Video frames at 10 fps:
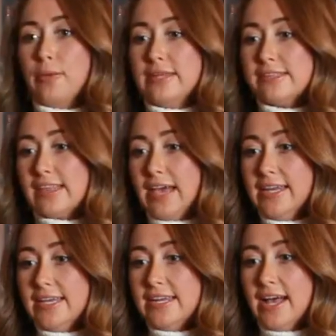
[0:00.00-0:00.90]
We
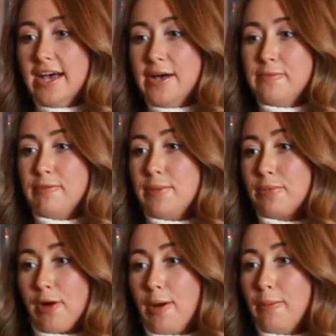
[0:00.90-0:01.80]
decided um, we
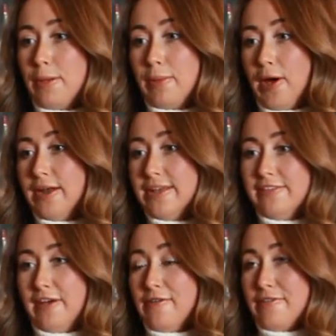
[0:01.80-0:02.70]
brought we bought
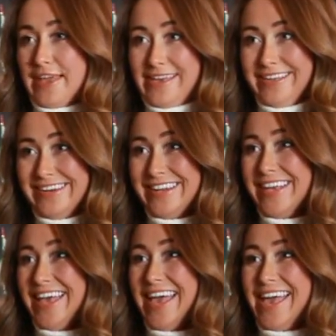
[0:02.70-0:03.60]
a, a van
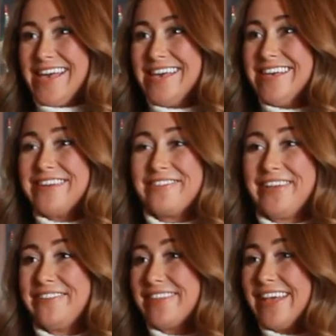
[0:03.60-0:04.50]
and
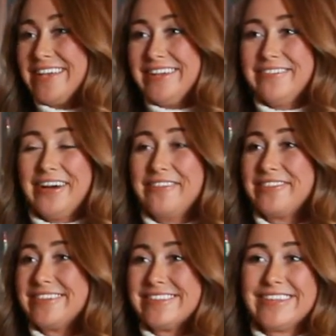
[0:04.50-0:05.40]
we were like, you know what,
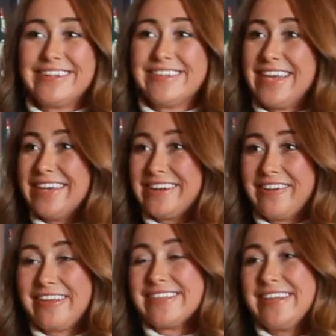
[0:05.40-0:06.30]
we're just going to take it
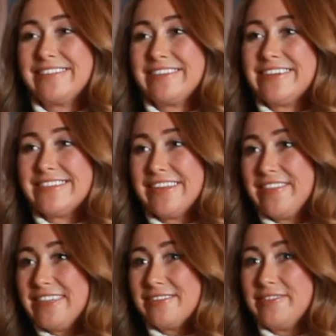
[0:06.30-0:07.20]
across country. So
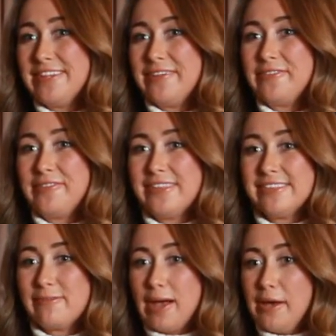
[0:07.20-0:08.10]
that's what we did. We went
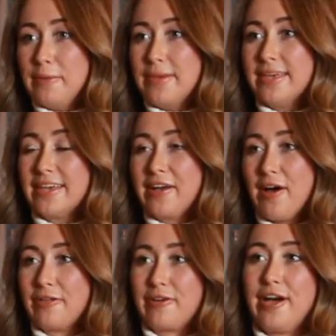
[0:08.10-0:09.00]
to Wyoming and
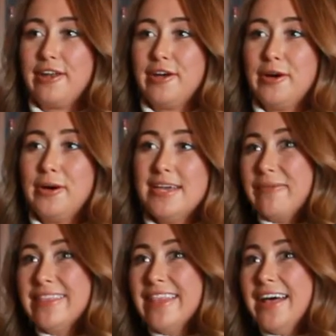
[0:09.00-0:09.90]
Colorado. I
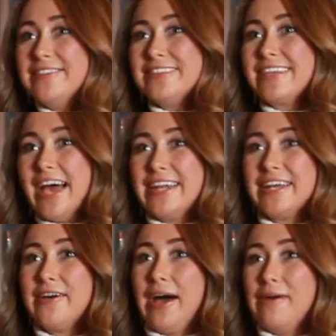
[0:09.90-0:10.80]
would love to kind
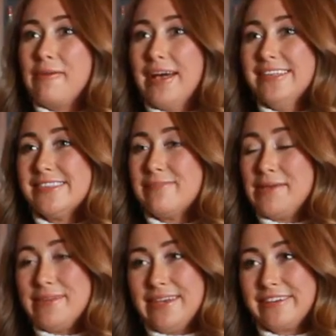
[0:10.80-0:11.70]
of go out west,
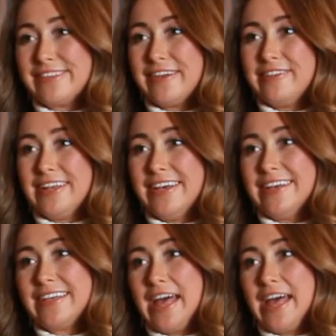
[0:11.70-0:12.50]
maybe Arizona, cool.